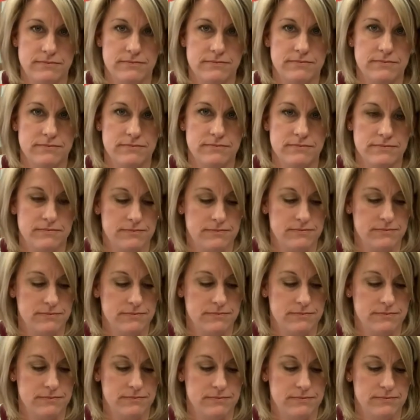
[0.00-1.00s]

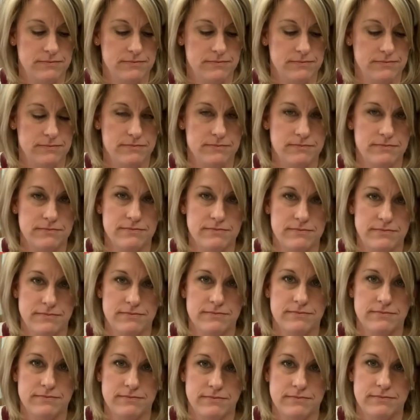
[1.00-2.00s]

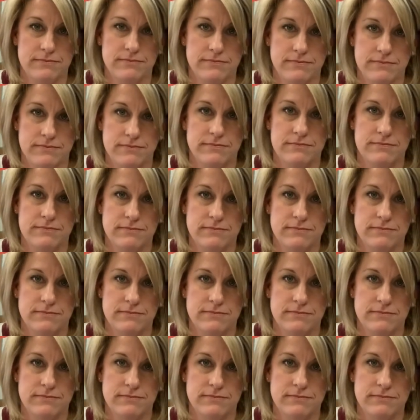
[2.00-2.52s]
[no speech]